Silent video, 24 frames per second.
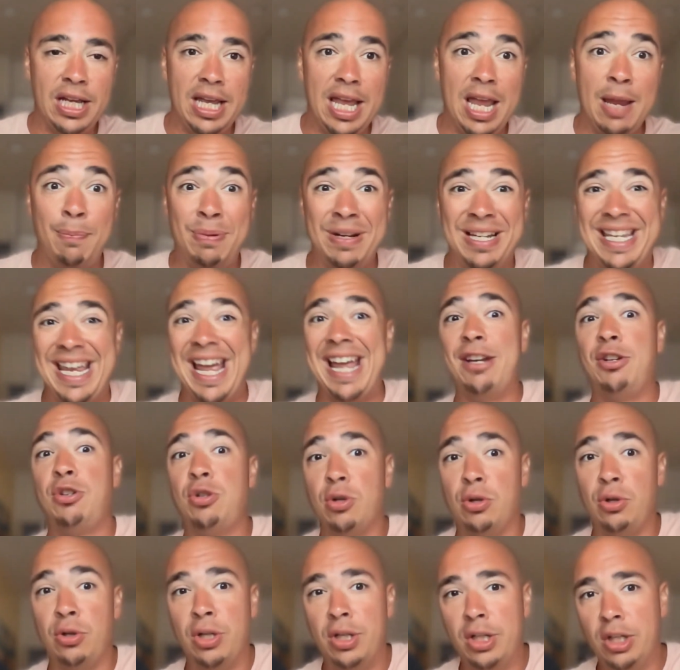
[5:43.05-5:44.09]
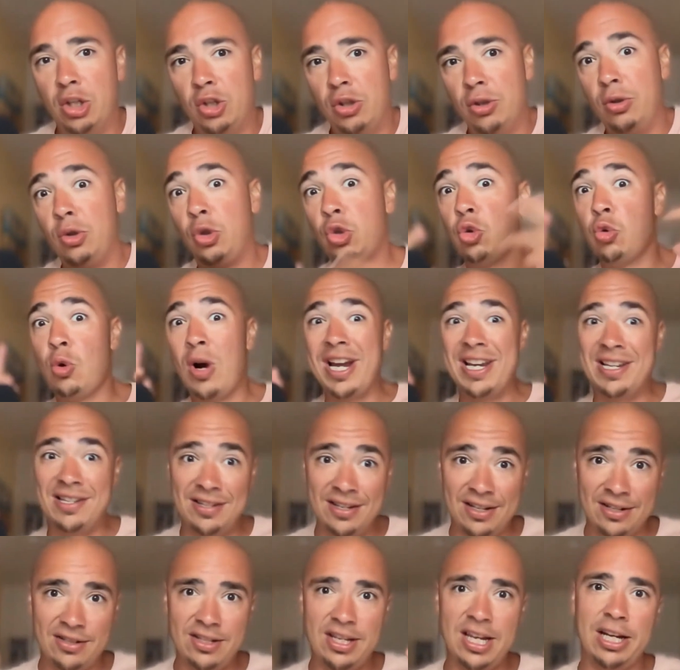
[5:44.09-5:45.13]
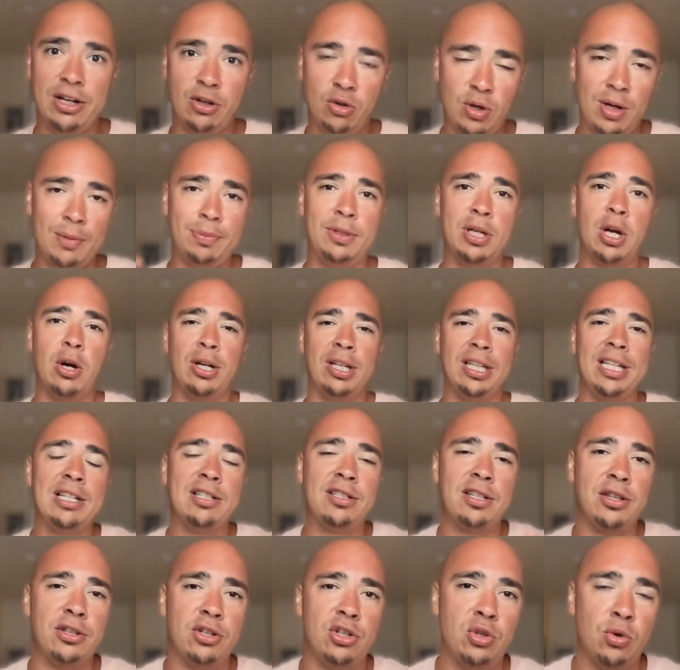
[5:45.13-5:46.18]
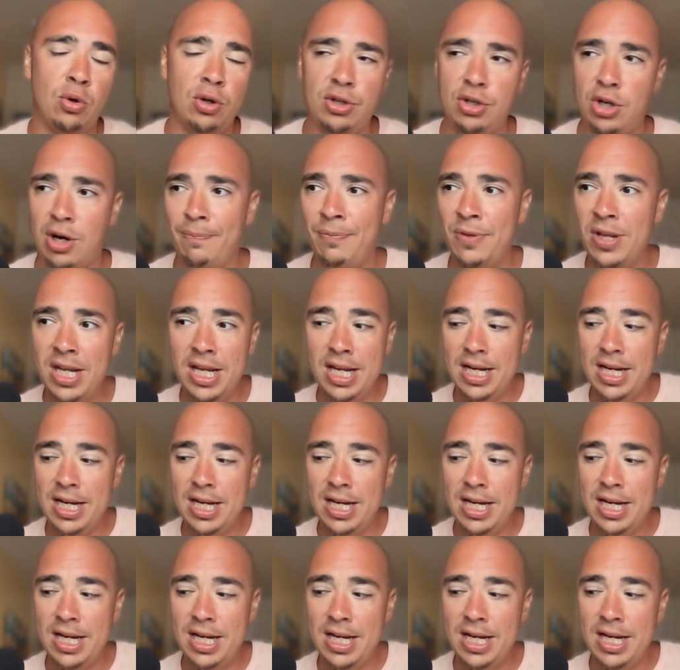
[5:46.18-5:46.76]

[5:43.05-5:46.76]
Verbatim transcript: a potential crisis in crypto, at least in the short term.